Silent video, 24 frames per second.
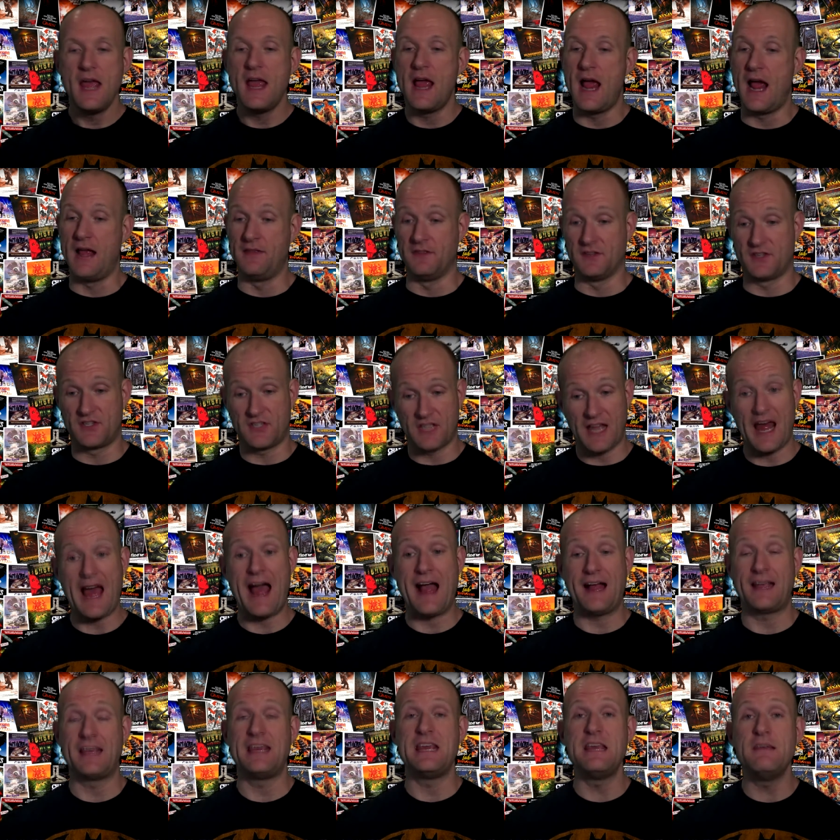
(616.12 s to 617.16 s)
and the
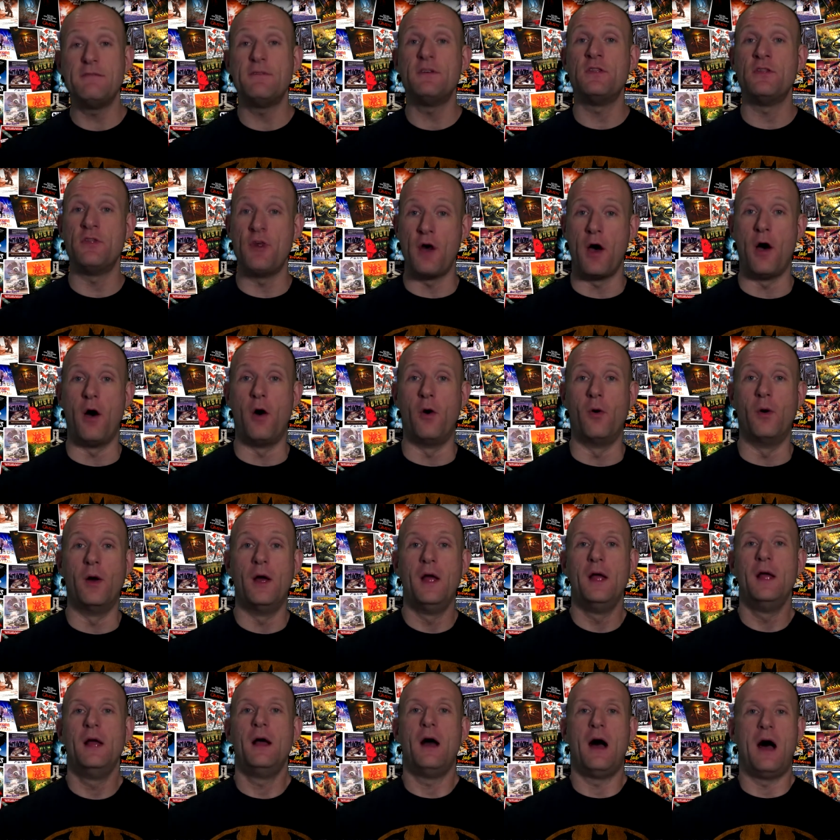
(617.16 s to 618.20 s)
slack, even though
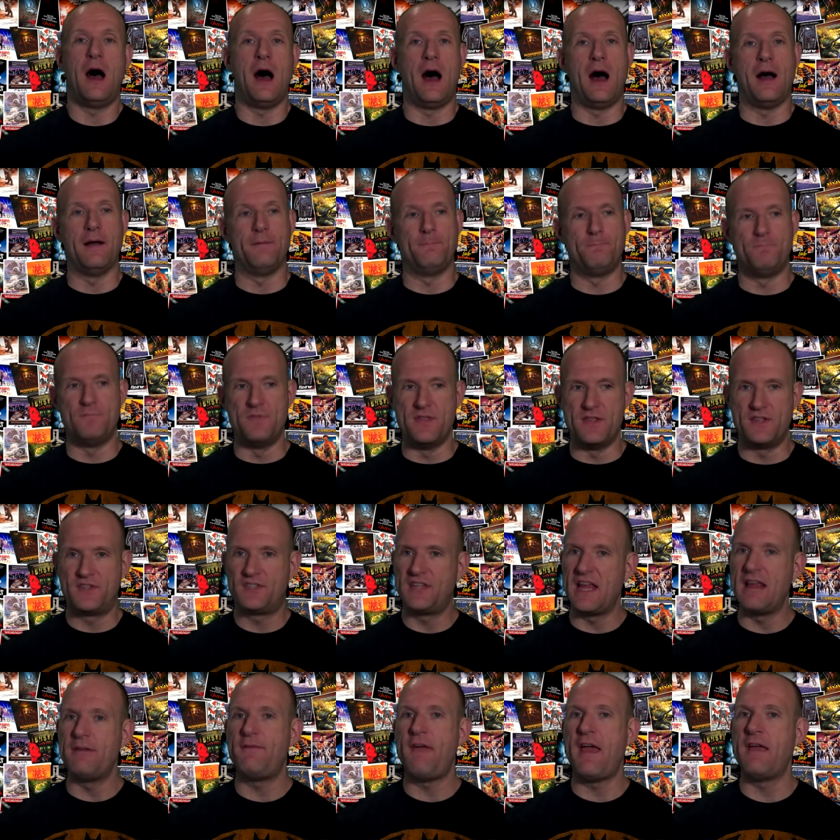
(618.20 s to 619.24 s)

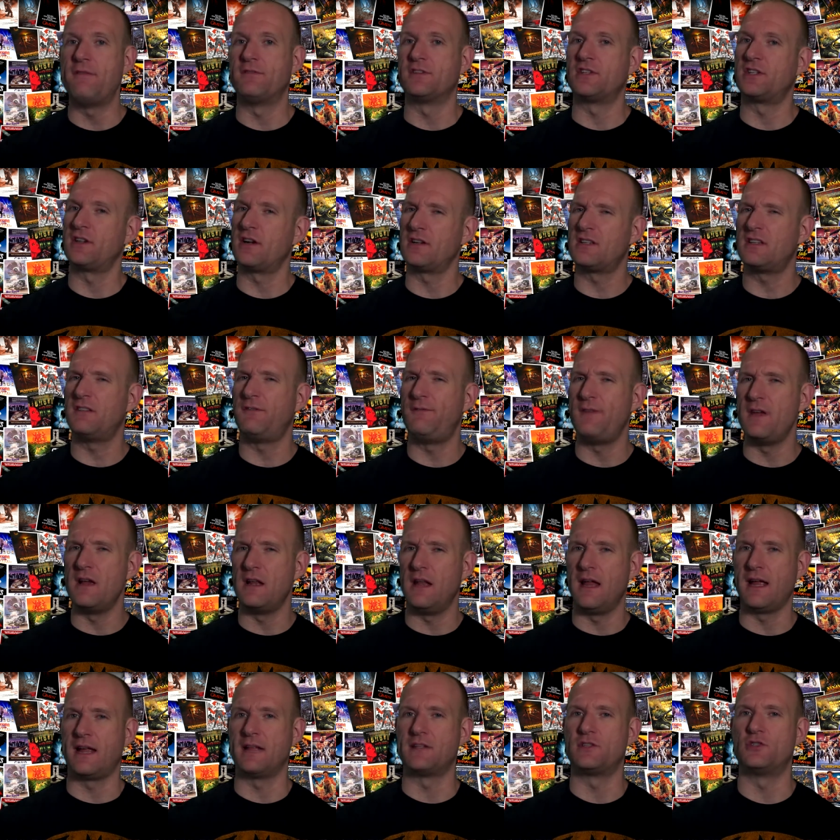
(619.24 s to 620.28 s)
Safe Haven starts to feel
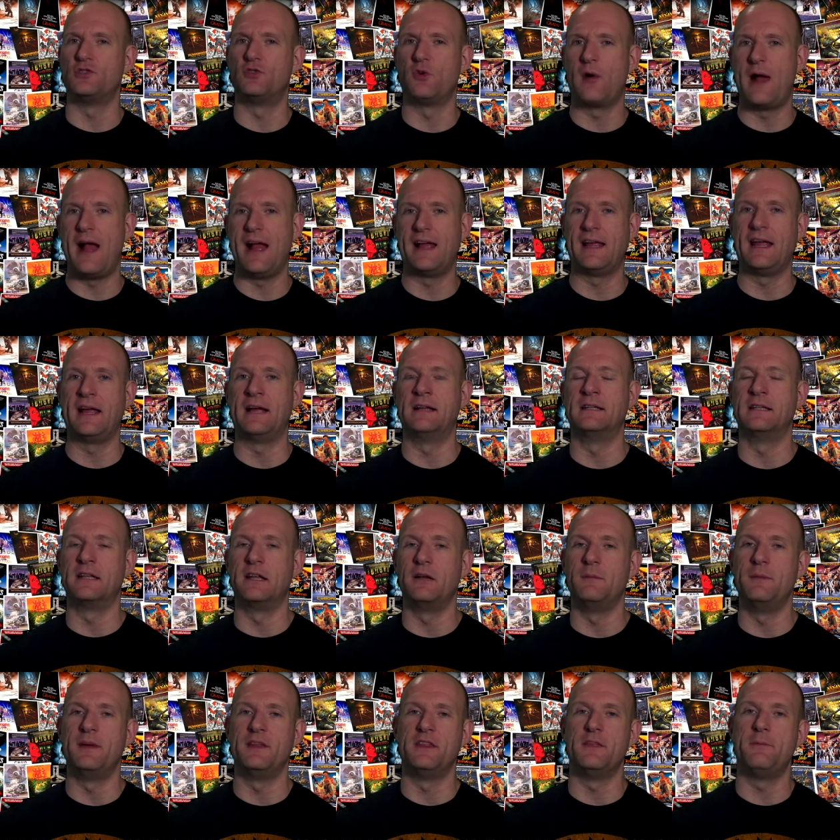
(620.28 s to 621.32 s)
like it's dragging a
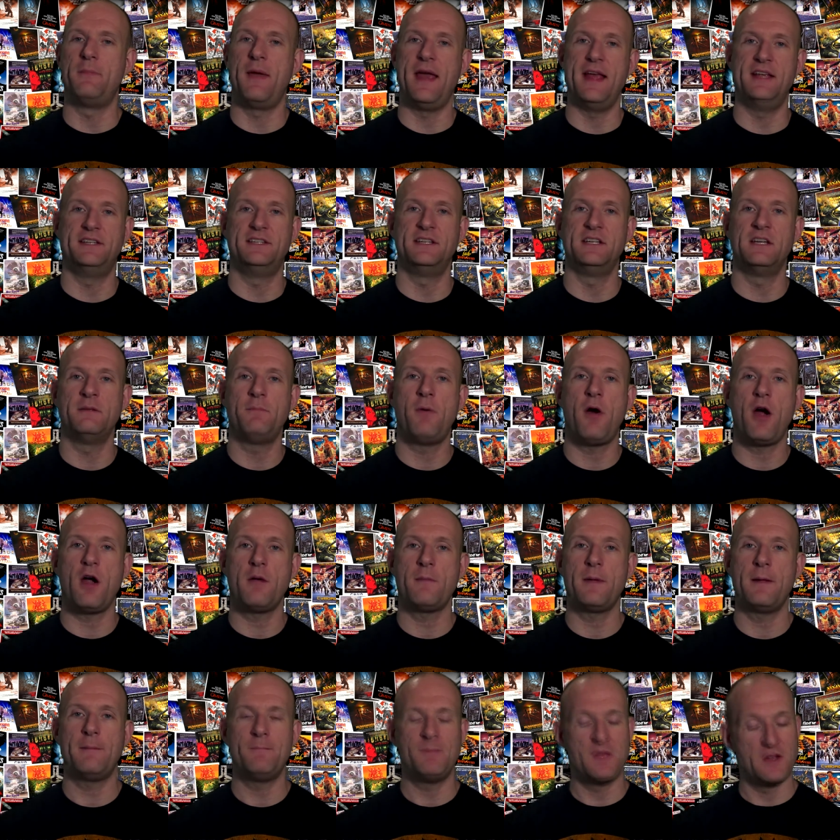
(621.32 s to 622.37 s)
little bit in the pacing
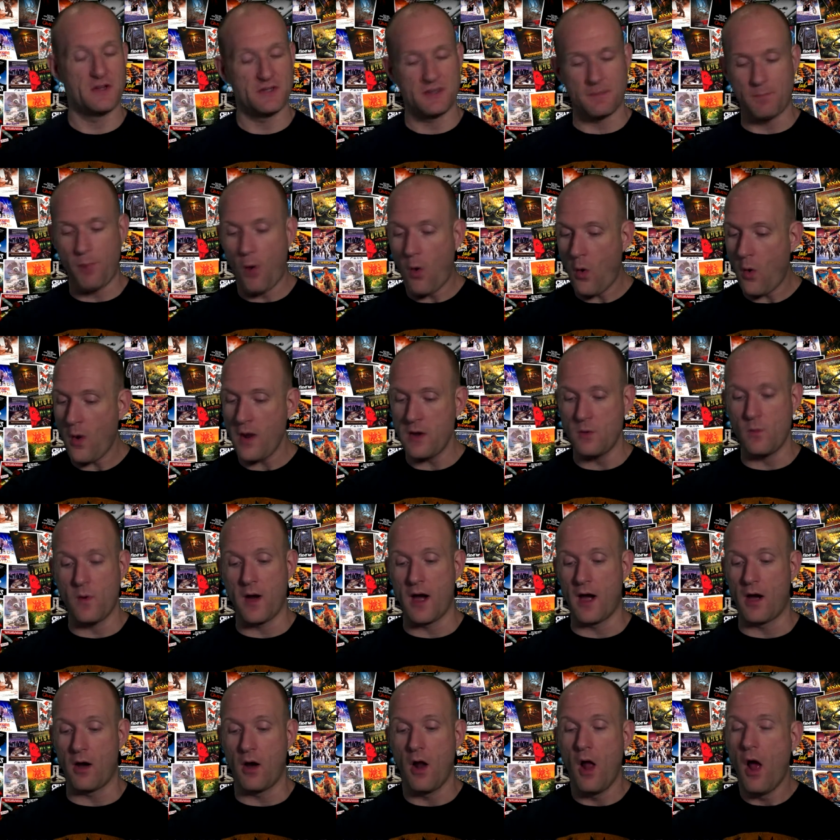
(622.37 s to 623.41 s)
department. There's a point
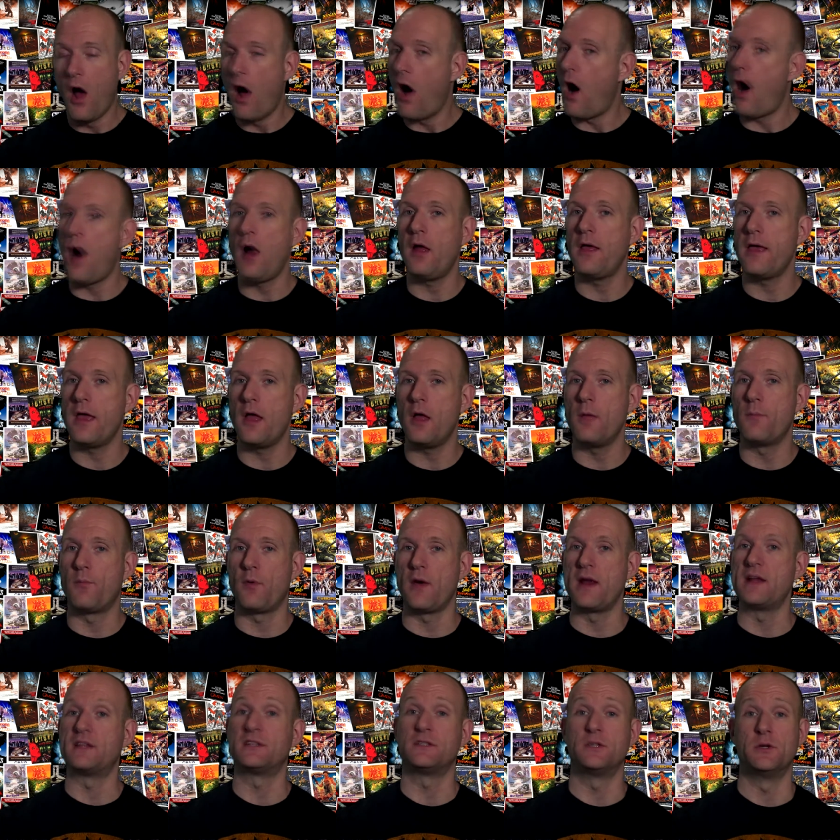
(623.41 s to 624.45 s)
where all hell
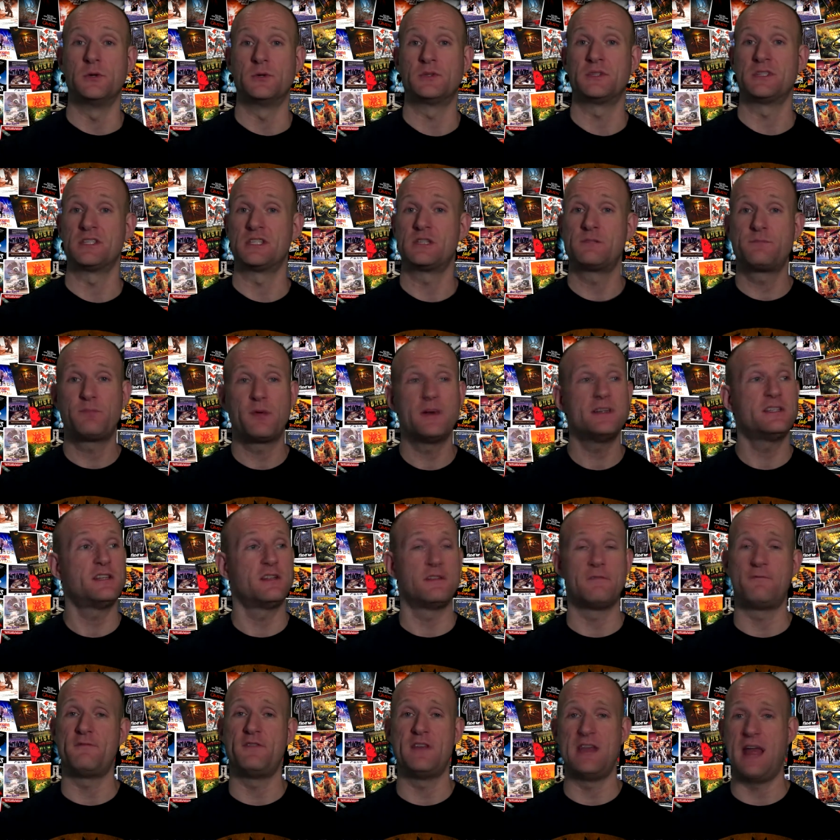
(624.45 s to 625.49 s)
breaks loose. The sprint to
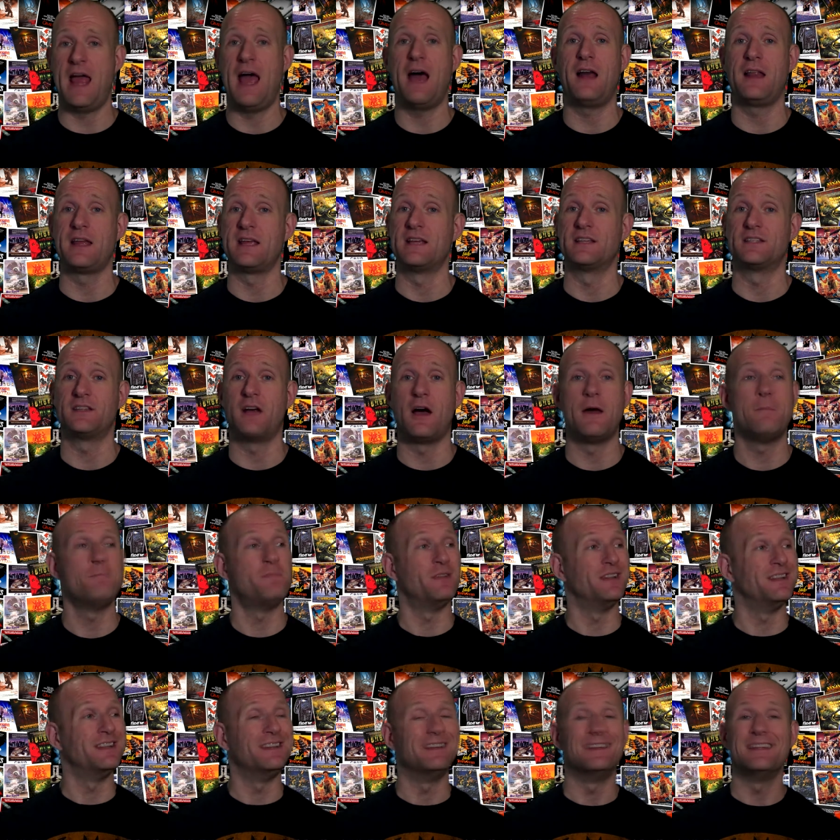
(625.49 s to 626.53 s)
the finale is
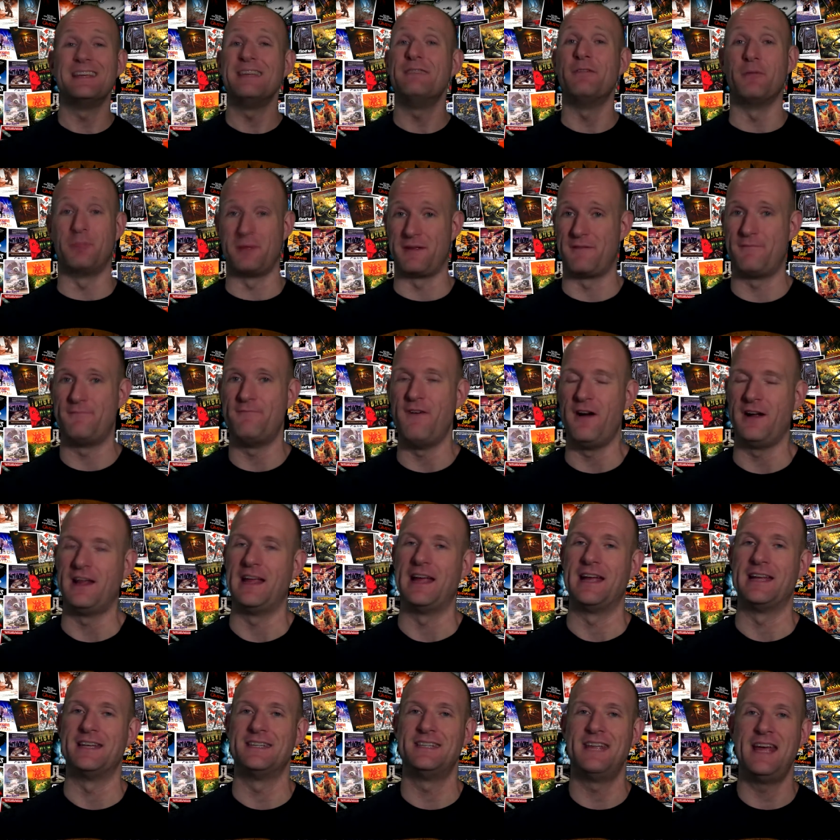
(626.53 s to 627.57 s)
unbelievably
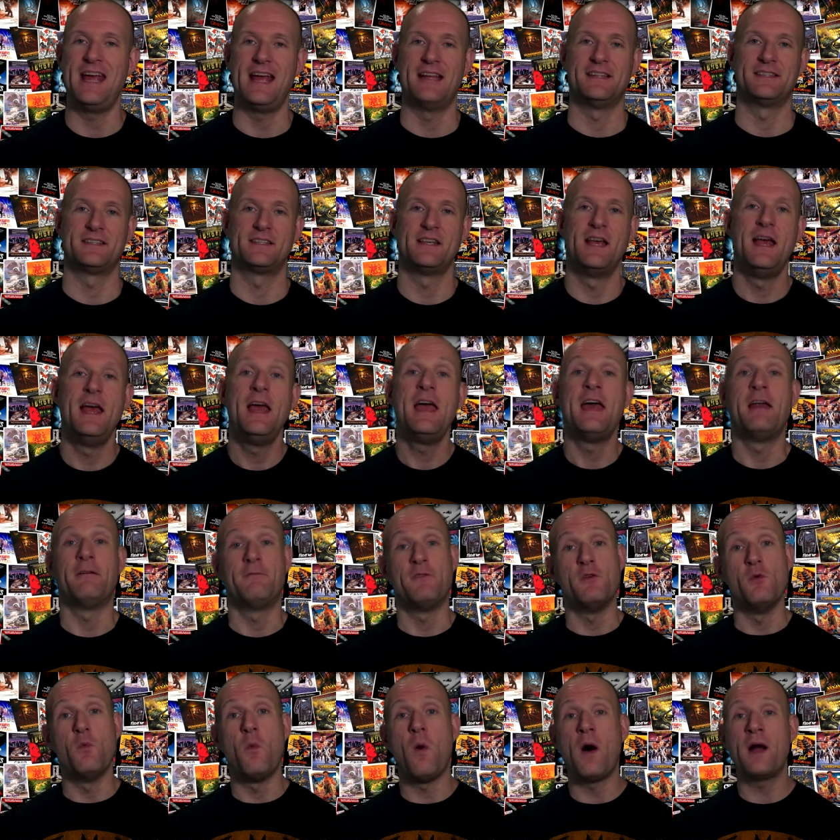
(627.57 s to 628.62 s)
fucking intense. And
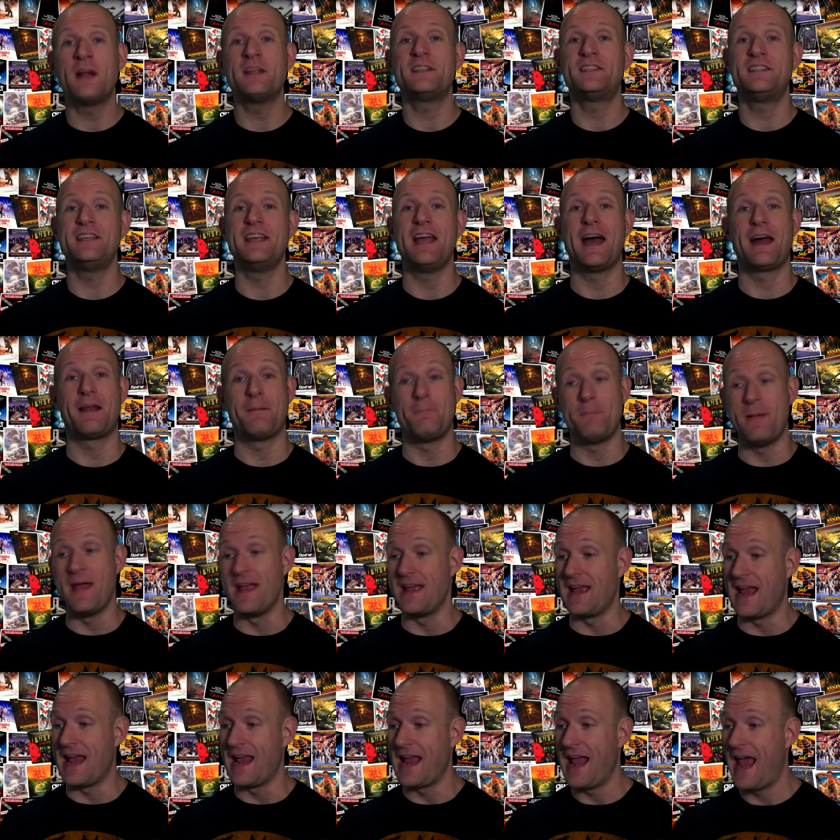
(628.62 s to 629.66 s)
if you want to see how to
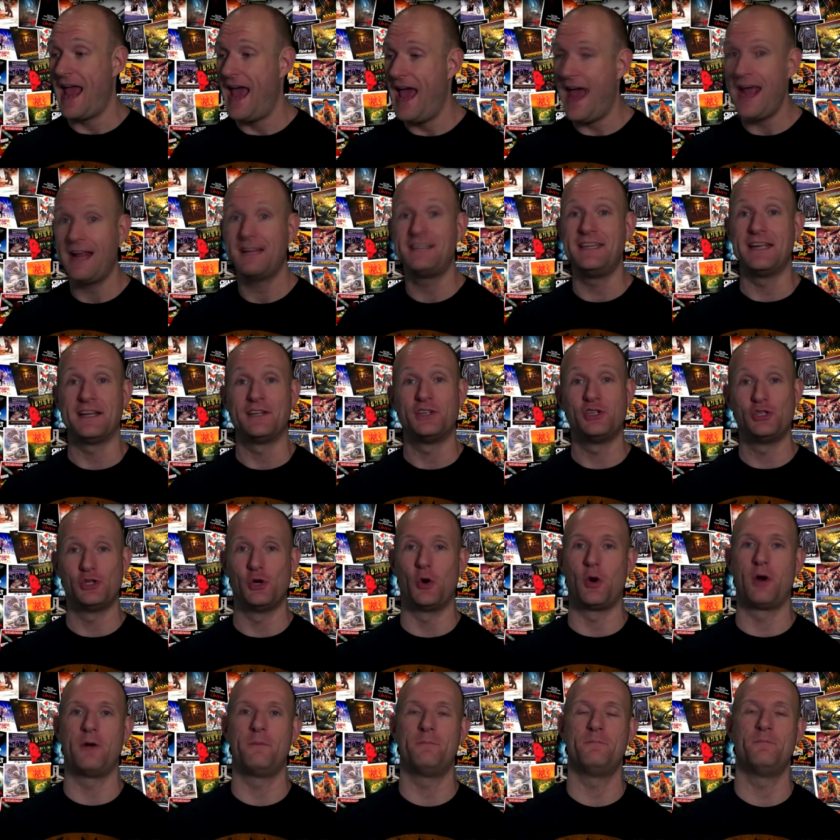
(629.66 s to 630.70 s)
make a hectic
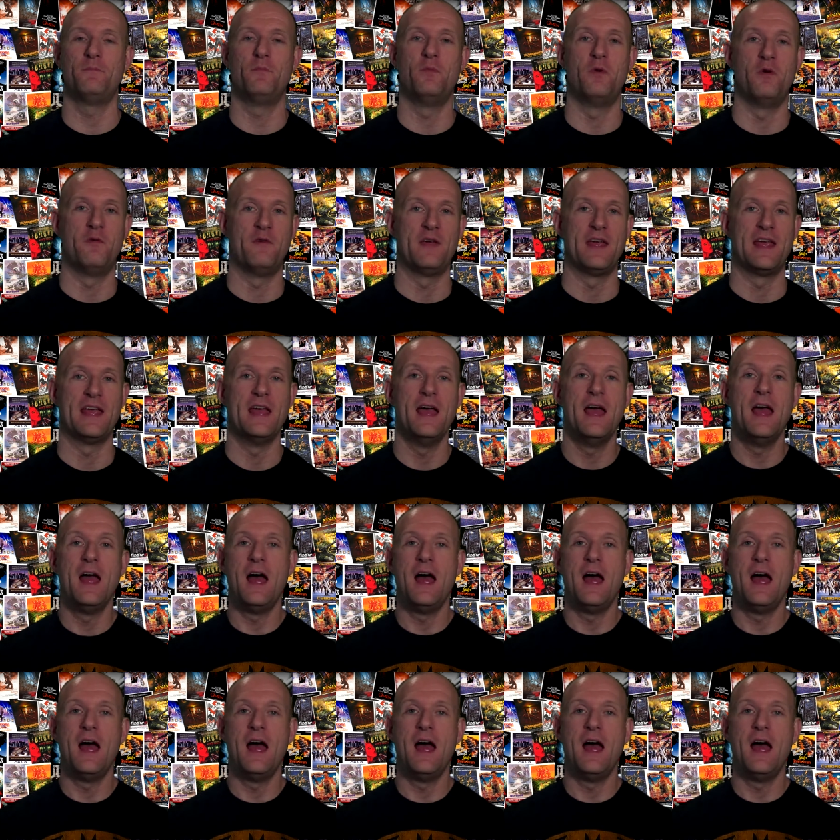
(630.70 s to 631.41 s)
short movie,